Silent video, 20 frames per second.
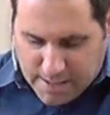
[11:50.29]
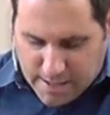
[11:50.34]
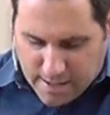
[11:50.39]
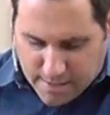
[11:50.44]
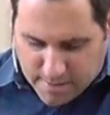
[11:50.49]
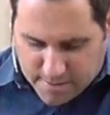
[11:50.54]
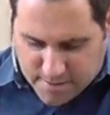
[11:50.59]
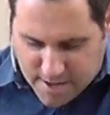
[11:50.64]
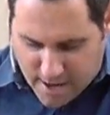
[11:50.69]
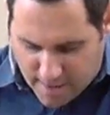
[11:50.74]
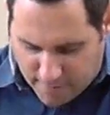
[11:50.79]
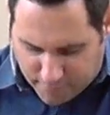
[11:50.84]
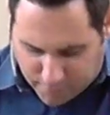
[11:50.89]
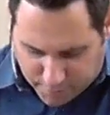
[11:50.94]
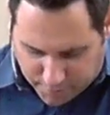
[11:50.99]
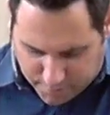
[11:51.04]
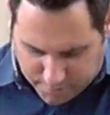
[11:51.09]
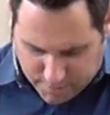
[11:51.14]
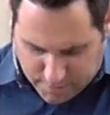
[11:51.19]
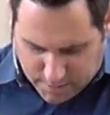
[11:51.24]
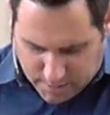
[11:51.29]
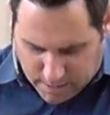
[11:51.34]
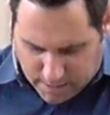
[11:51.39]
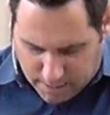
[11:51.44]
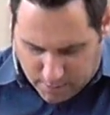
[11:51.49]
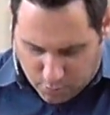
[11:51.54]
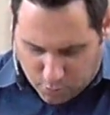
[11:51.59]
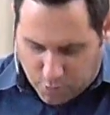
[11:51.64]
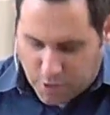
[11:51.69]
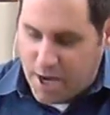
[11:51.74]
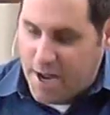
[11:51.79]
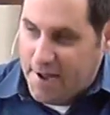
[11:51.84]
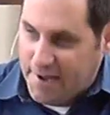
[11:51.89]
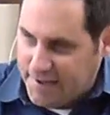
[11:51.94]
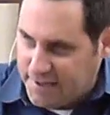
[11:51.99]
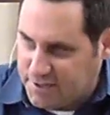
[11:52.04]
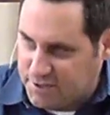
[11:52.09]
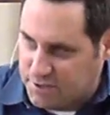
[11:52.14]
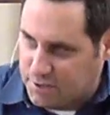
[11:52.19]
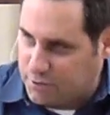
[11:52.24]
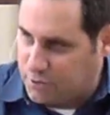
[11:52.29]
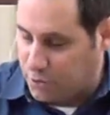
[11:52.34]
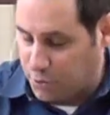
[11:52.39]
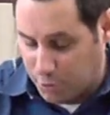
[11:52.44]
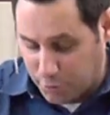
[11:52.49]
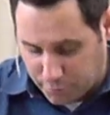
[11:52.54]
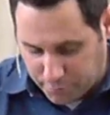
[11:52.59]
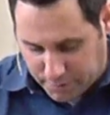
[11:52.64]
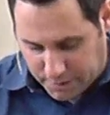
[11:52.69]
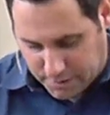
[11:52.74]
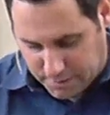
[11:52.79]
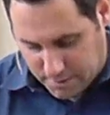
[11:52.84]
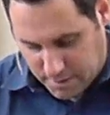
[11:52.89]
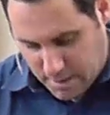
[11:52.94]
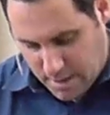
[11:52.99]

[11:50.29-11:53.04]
endeavor uh, or hastened, hurried.